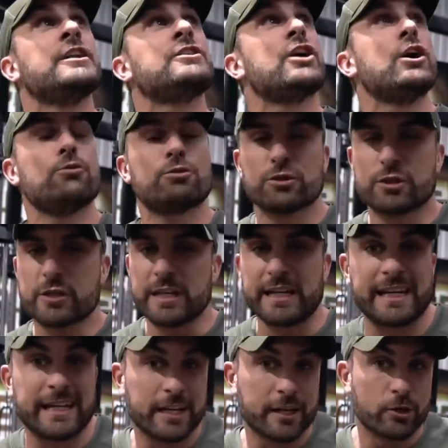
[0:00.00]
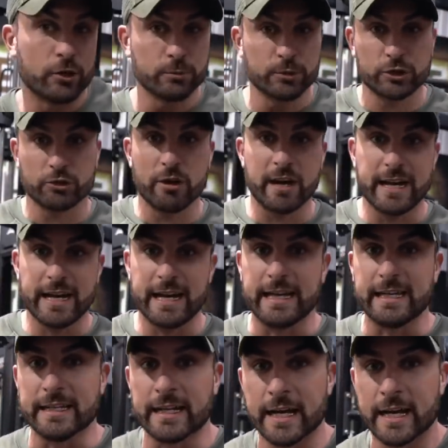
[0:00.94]
Don't just think you're gonna come straight
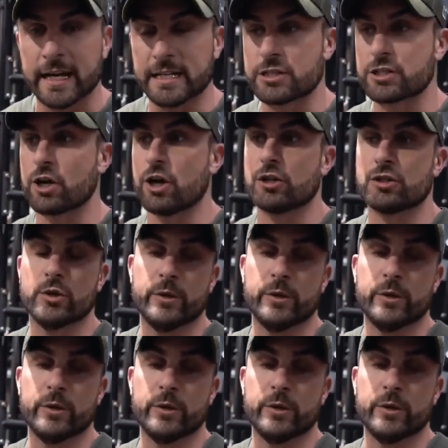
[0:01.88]
in and start